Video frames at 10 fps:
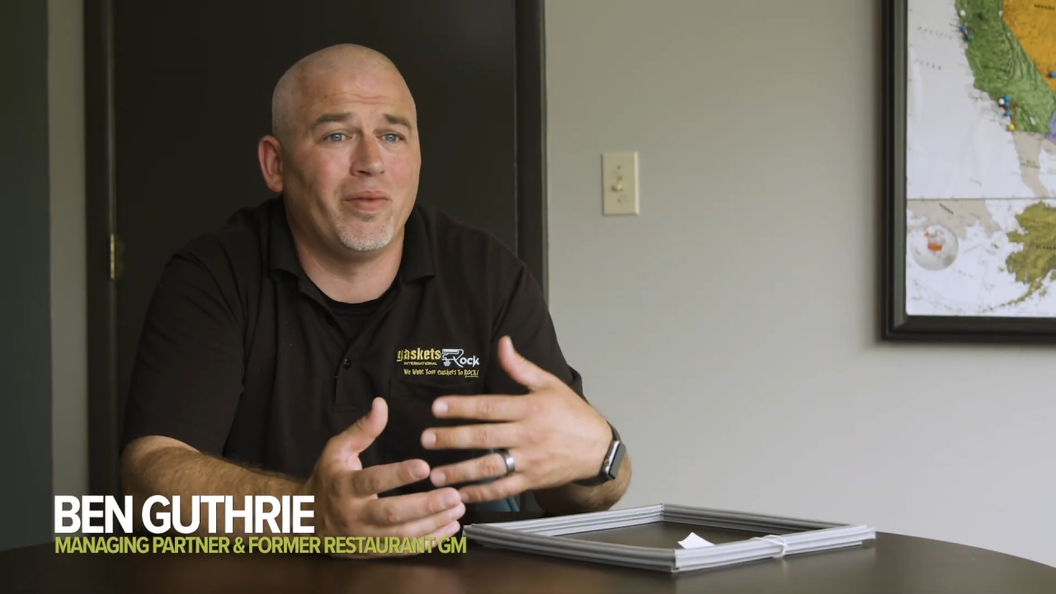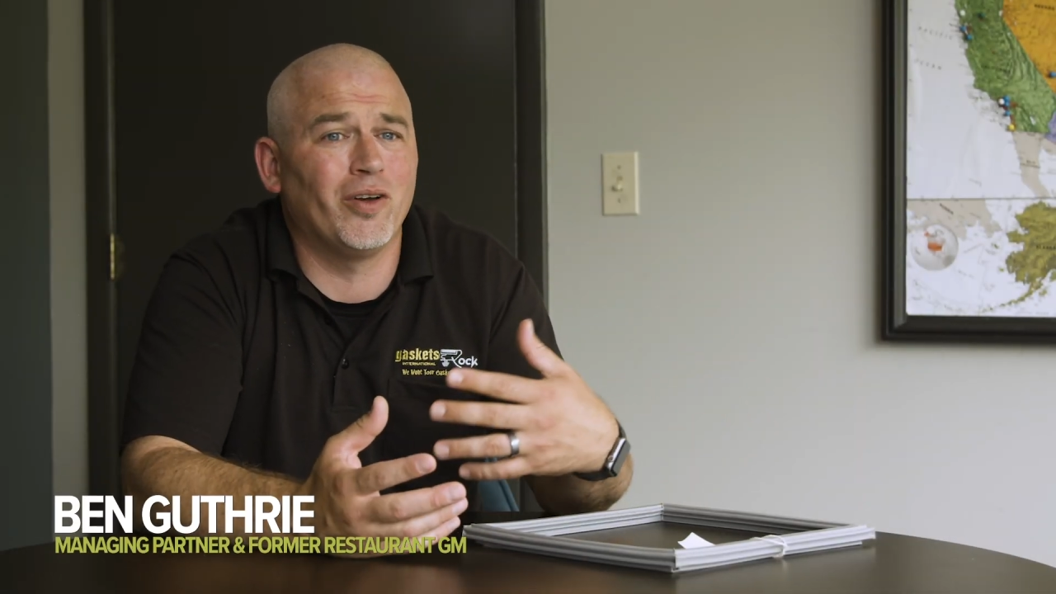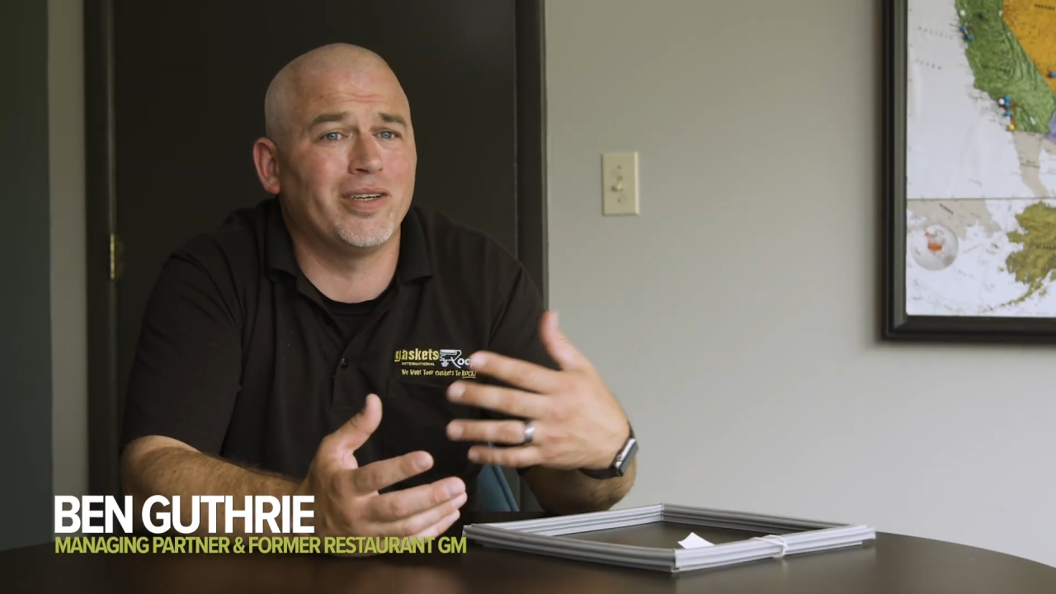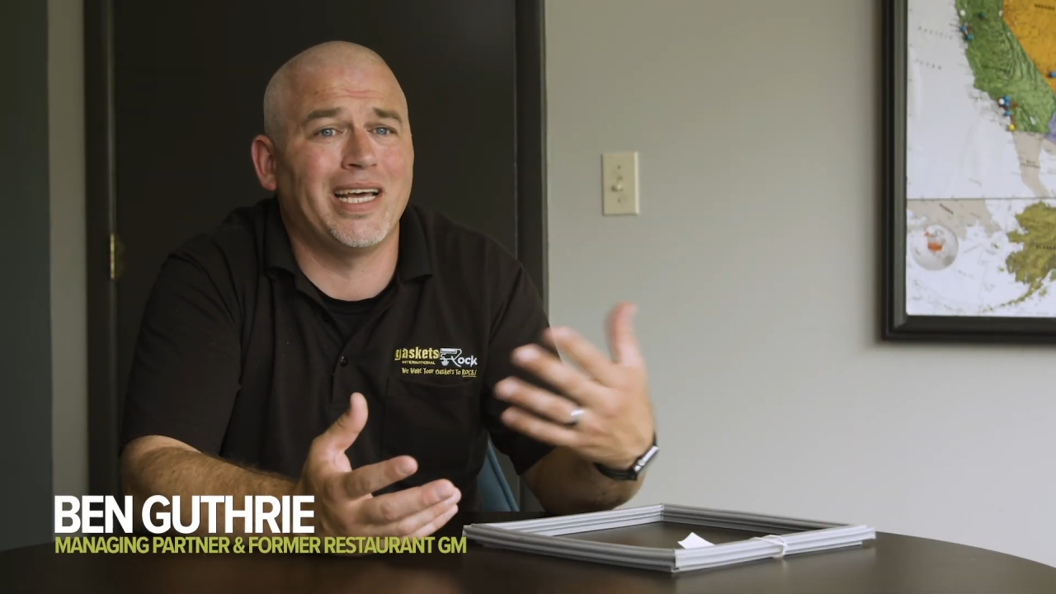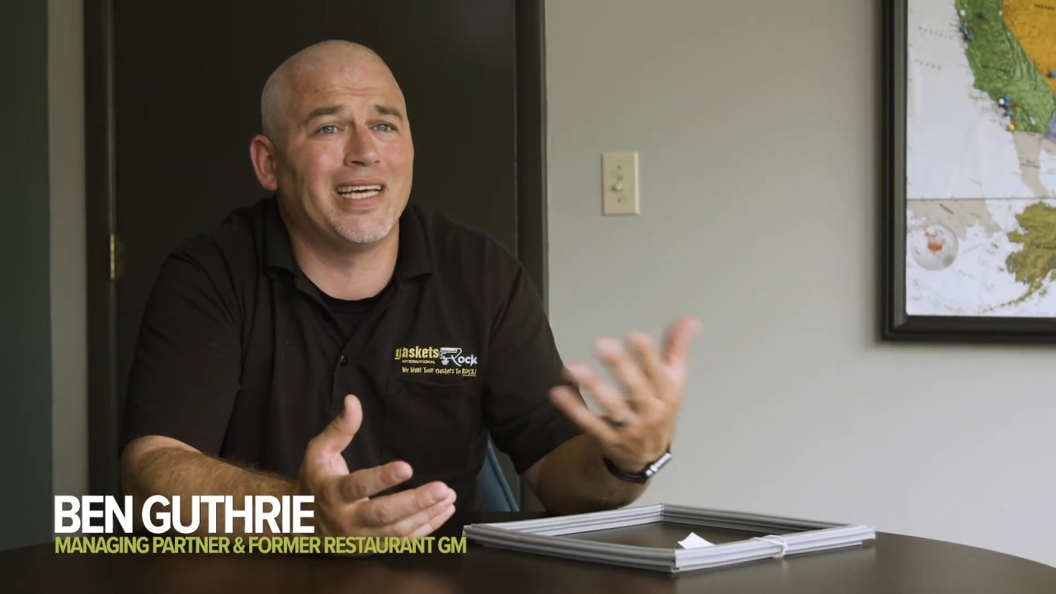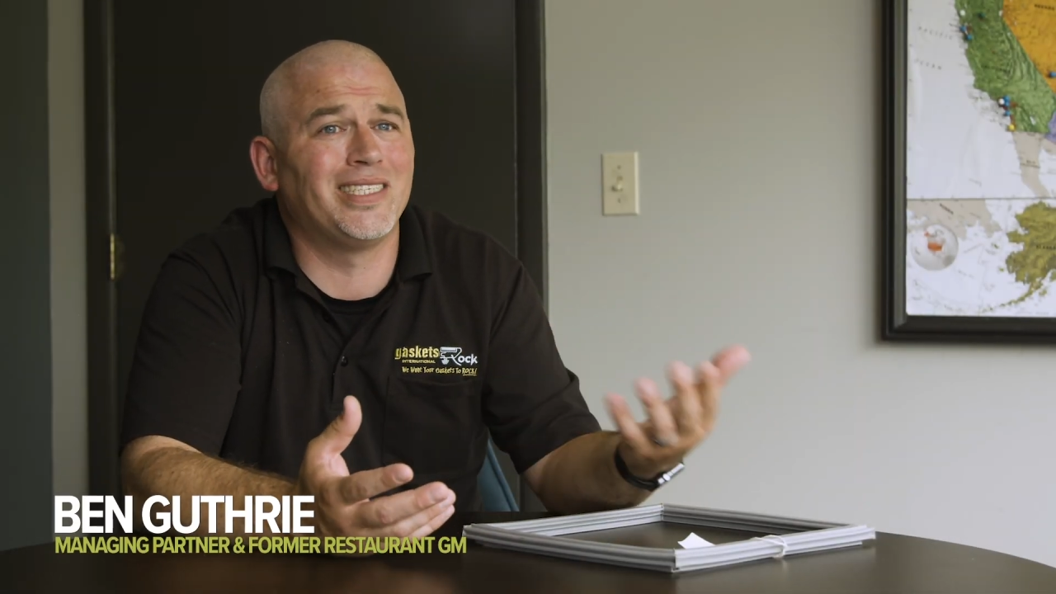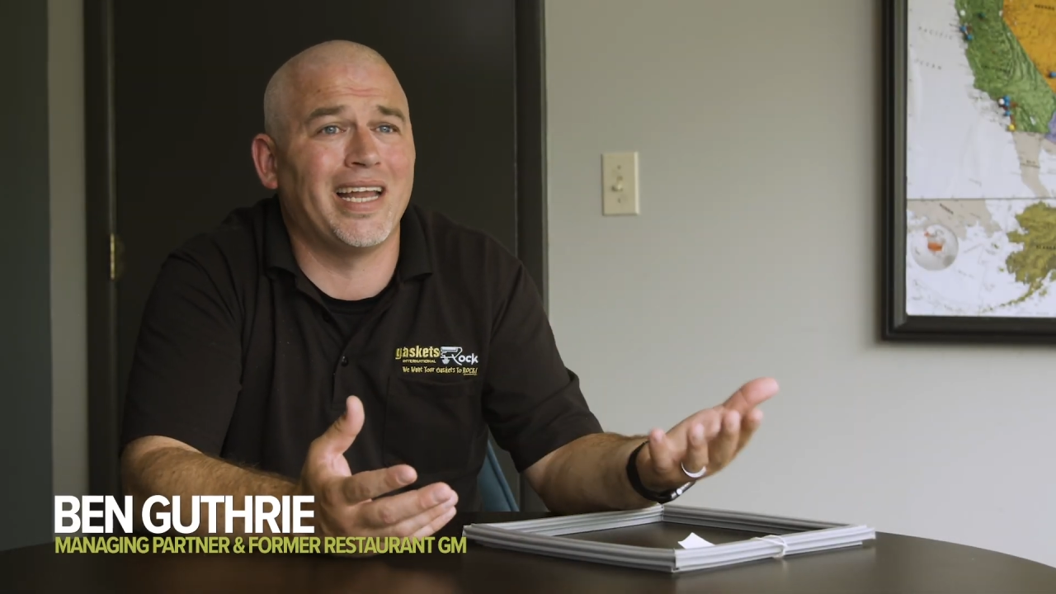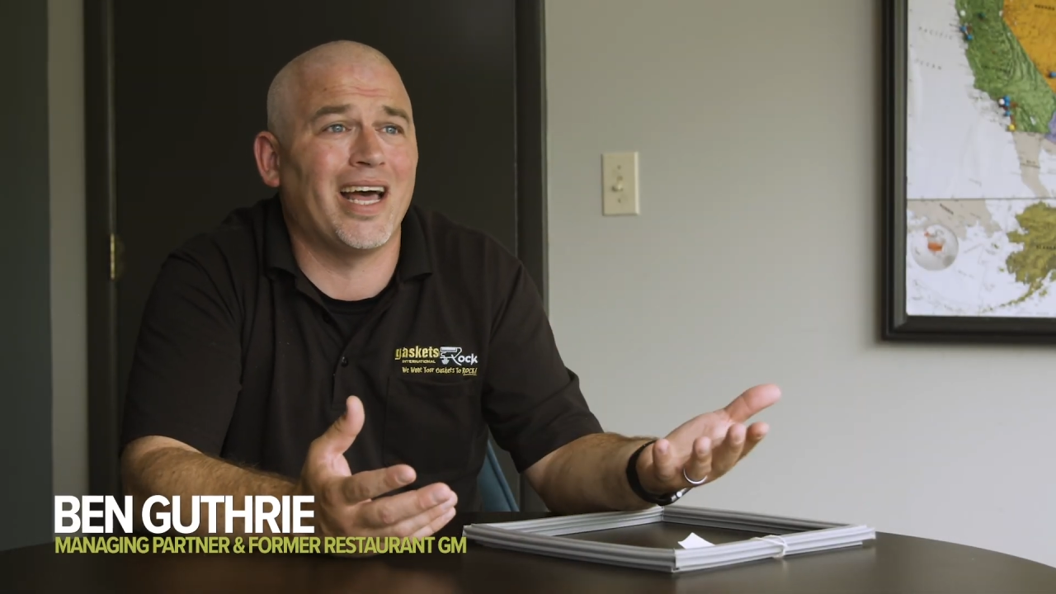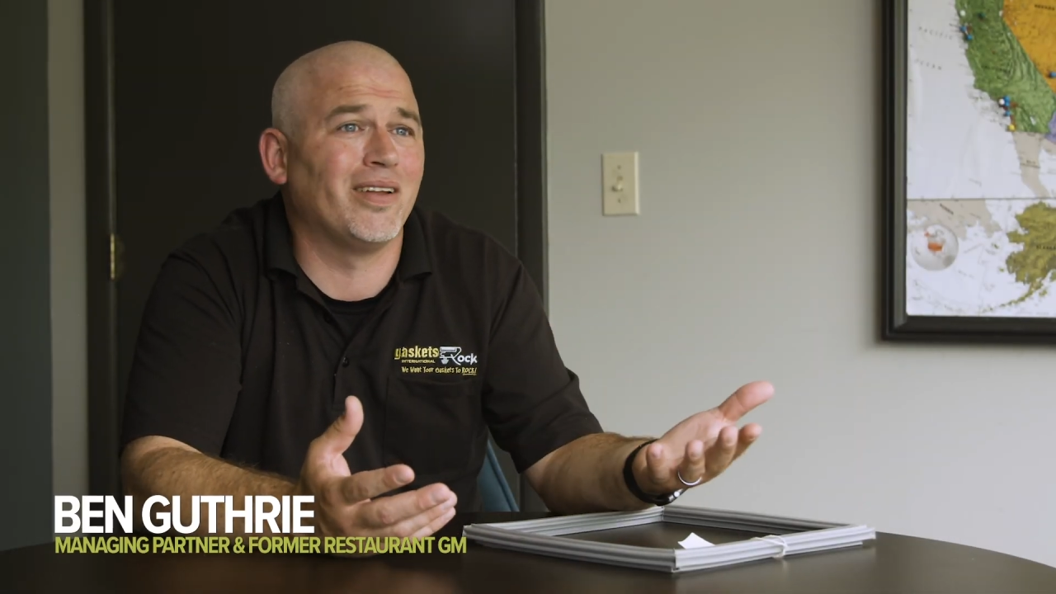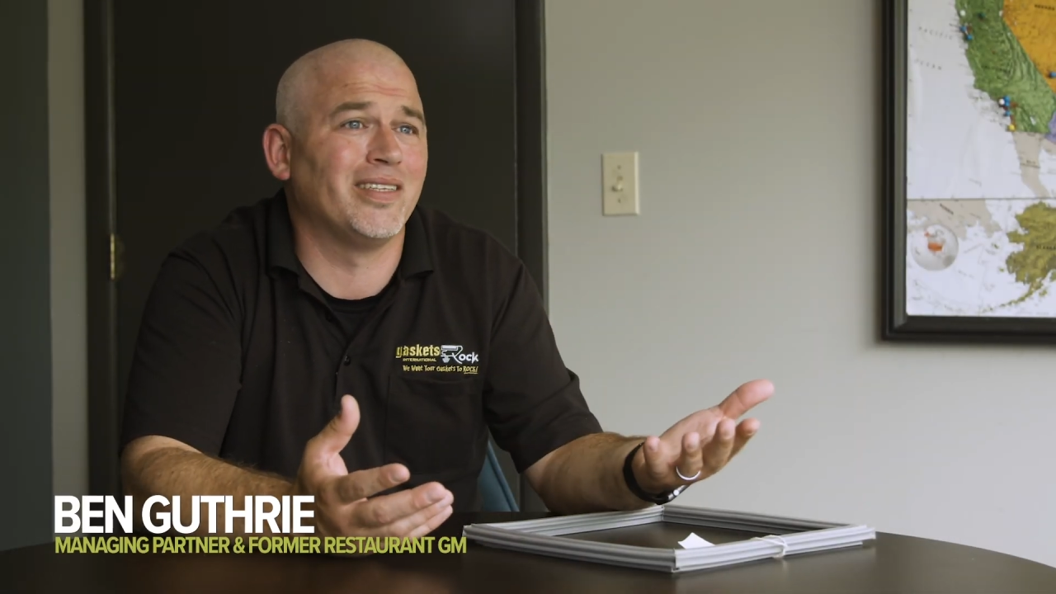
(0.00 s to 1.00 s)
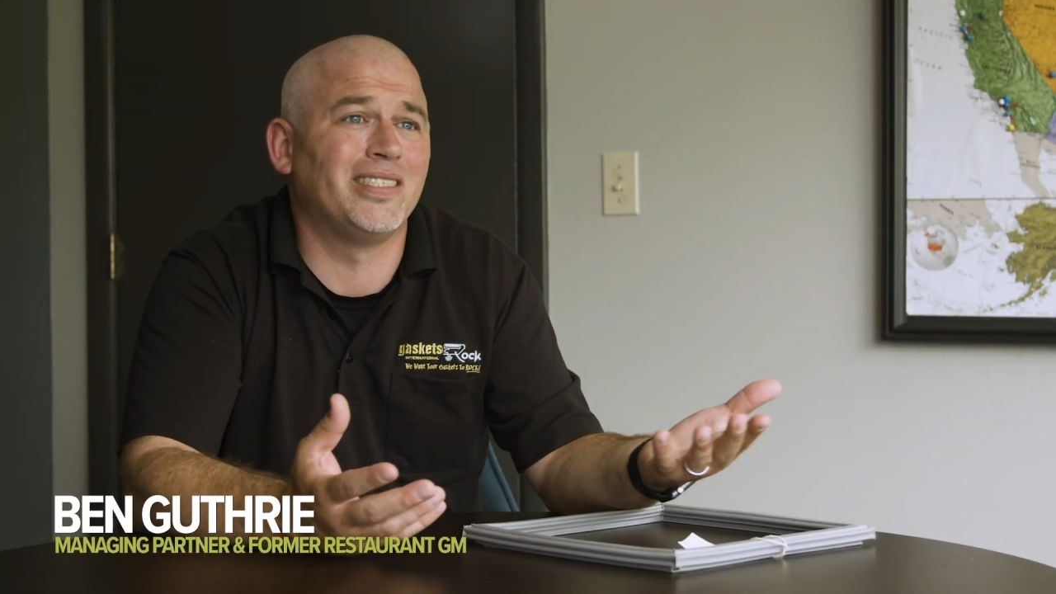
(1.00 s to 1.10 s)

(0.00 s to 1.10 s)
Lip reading: they're tested out in